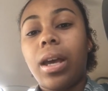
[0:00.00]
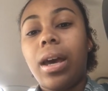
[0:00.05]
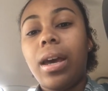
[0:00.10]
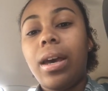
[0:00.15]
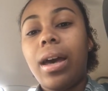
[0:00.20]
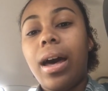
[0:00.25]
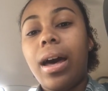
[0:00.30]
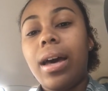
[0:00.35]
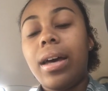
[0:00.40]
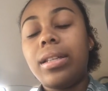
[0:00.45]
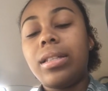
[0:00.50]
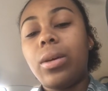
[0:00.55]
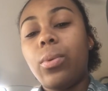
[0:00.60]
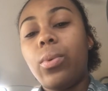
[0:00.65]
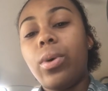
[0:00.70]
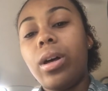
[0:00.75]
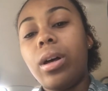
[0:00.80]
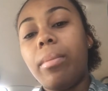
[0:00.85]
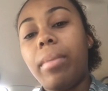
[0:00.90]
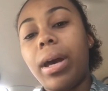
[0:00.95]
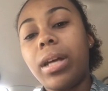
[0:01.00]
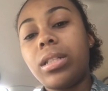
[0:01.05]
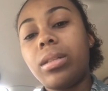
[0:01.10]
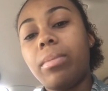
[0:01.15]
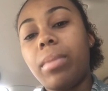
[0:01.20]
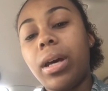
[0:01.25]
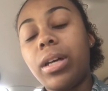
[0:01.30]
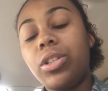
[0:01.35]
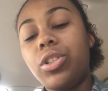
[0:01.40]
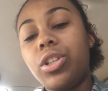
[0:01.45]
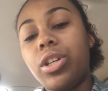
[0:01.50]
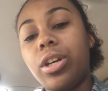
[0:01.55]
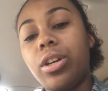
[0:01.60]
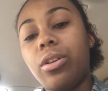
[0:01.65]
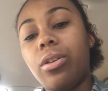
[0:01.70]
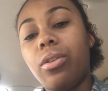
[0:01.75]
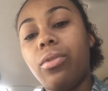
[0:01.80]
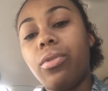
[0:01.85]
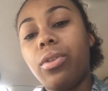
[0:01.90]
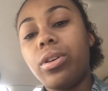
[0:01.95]
Hey guys, and welcome back to my
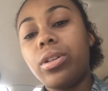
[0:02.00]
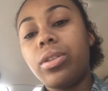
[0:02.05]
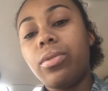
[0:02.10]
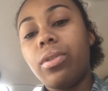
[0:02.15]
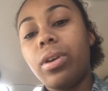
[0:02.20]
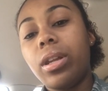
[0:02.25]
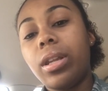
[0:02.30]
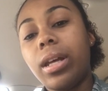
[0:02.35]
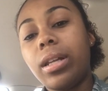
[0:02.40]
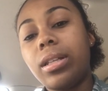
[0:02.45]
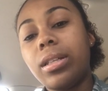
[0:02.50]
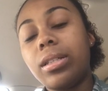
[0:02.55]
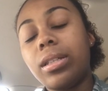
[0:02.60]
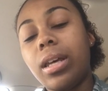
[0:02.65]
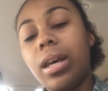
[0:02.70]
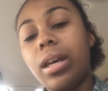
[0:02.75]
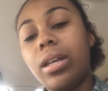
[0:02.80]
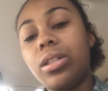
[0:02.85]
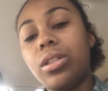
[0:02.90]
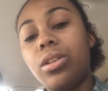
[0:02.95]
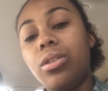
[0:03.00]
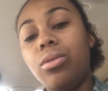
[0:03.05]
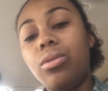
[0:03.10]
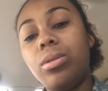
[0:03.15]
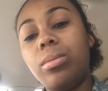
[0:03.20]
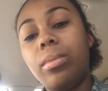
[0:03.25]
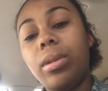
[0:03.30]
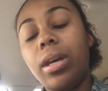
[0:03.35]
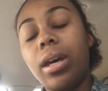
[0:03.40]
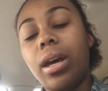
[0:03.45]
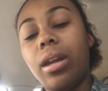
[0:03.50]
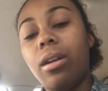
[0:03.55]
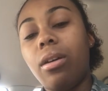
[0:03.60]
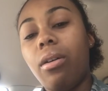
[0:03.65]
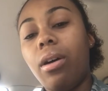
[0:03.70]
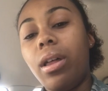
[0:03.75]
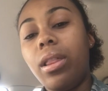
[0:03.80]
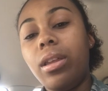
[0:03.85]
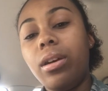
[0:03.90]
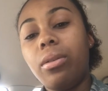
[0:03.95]
channel. First of all, I'd like to say excuse me. I
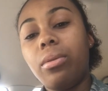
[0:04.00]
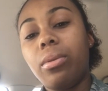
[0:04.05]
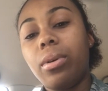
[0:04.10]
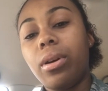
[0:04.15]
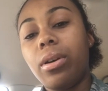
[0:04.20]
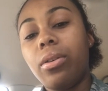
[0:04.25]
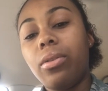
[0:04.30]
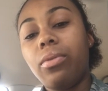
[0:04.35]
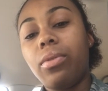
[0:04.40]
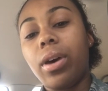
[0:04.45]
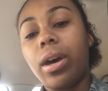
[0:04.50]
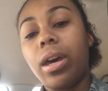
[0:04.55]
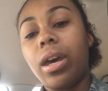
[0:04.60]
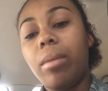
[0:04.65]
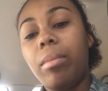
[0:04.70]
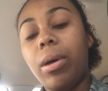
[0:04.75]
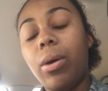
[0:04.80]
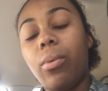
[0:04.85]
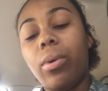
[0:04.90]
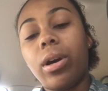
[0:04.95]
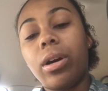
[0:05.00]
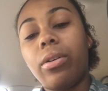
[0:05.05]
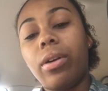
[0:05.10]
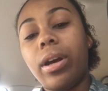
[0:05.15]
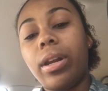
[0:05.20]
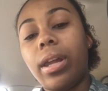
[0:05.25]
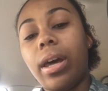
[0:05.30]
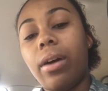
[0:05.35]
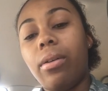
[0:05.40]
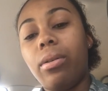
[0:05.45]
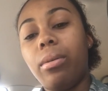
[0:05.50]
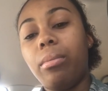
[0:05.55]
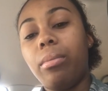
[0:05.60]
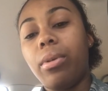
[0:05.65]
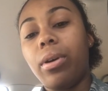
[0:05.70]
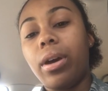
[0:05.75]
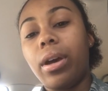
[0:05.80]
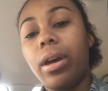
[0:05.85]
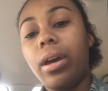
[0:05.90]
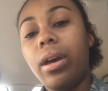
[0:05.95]
know I look rough. I am at work right now on
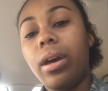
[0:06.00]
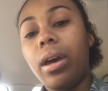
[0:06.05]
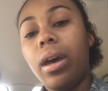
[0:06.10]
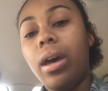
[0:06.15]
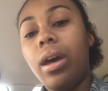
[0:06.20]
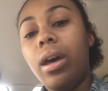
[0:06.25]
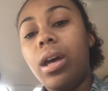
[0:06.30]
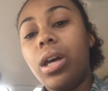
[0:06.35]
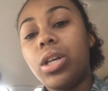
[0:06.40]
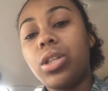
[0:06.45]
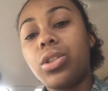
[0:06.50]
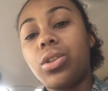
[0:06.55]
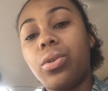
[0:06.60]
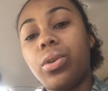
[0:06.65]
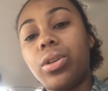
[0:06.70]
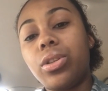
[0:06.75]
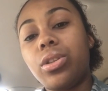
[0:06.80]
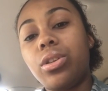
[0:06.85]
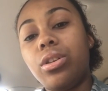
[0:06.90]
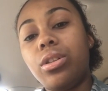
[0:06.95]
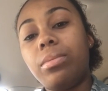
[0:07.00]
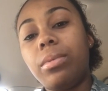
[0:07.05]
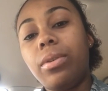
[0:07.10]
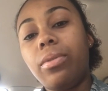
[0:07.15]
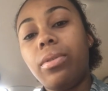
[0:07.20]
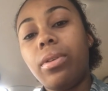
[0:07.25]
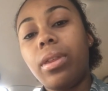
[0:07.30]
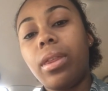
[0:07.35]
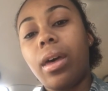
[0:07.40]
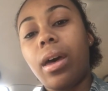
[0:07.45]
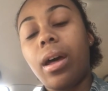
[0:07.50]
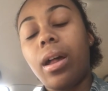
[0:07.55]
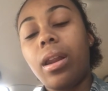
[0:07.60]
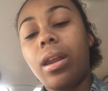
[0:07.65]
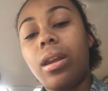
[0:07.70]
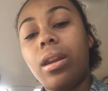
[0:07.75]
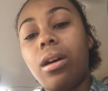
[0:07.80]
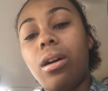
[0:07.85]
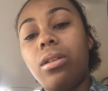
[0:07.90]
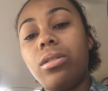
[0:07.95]
break, so excuse me for that.
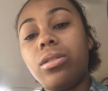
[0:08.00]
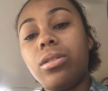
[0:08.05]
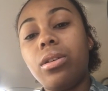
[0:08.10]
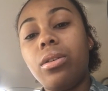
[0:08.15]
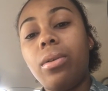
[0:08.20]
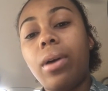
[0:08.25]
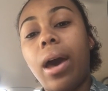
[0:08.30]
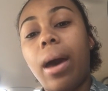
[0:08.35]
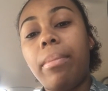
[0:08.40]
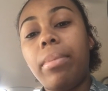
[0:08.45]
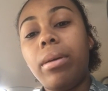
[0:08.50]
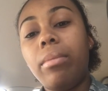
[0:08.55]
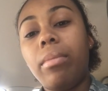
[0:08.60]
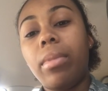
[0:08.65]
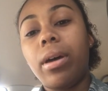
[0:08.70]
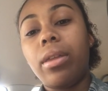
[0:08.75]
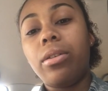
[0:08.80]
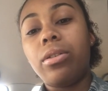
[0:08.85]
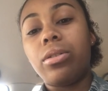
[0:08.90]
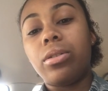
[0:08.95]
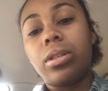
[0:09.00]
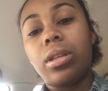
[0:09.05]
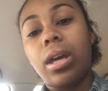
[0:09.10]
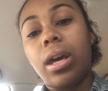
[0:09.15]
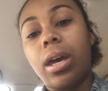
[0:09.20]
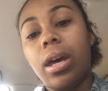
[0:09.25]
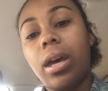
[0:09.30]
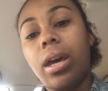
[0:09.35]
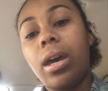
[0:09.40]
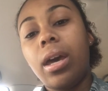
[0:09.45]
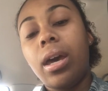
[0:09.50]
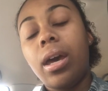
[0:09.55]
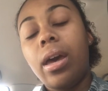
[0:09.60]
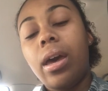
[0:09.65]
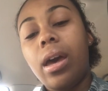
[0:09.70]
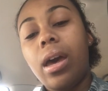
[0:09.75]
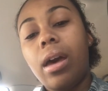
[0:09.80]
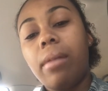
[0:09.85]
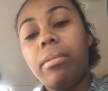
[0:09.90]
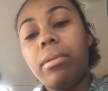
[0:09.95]
And also, happy Mother's Day.
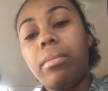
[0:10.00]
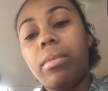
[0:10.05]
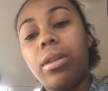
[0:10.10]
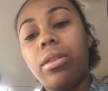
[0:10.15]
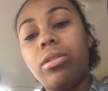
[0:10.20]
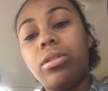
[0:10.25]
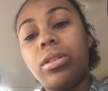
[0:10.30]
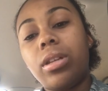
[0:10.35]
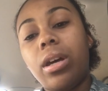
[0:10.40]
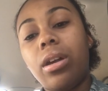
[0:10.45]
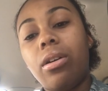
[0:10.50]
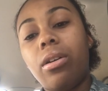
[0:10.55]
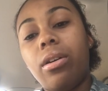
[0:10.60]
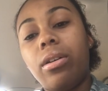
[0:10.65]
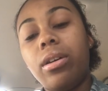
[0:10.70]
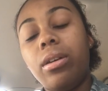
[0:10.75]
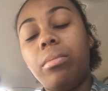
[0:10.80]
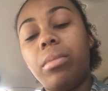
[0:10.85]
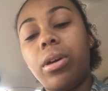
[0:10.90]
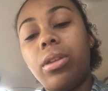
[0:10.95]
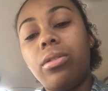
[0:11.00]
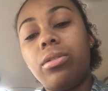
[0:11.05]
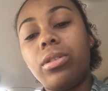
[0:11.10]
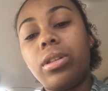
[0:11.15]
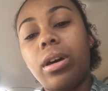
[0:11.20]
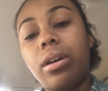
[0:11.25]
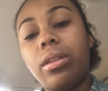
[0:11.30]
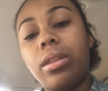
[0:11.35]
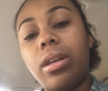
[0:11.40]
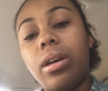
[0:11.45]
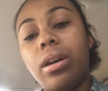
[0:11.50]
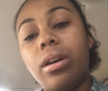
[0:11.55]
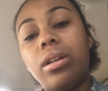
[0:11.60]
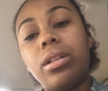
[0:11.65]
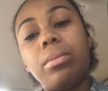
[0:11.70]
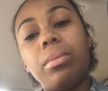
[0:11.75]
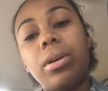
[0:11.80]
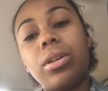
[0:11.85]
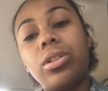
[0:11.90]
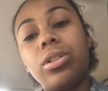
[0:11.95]
Happy Mother's Day to all you mothers out there,
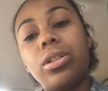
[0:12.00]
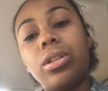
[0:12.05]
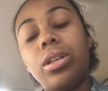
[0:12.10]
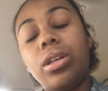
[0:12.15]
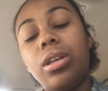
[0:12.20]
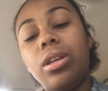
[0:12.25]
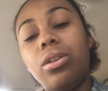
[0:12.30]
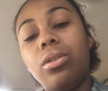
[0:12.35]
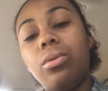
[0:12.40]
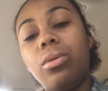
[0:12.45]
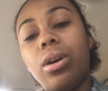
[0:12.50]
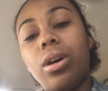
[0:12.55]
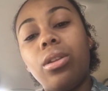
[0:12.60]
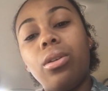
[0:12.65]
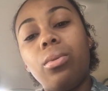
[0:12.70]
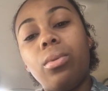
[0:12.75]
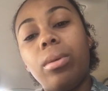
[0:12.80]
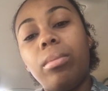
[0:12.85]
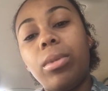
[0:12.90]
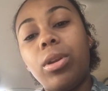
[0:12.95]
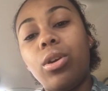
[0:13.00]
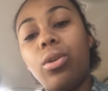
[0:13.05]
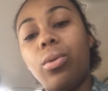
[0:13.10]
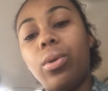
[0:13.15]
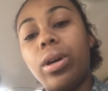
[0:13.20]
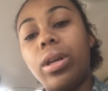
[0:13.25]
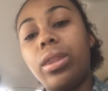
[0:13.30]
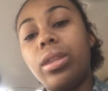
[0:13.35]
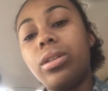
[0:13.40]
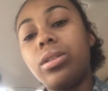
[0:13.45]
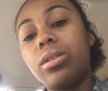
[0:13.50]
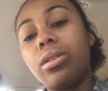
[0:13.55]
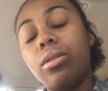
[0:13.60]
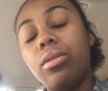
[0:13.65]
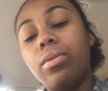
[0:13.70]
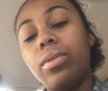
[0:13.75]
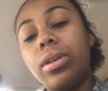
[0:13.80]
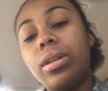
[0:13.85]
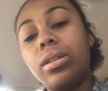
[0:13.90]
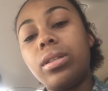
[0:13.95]
especially you other women who are in the
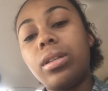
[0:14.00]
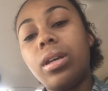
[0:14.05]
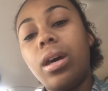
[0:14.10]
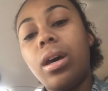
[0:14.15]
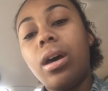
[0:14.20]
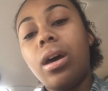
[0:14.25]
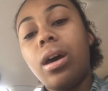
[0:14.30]
service,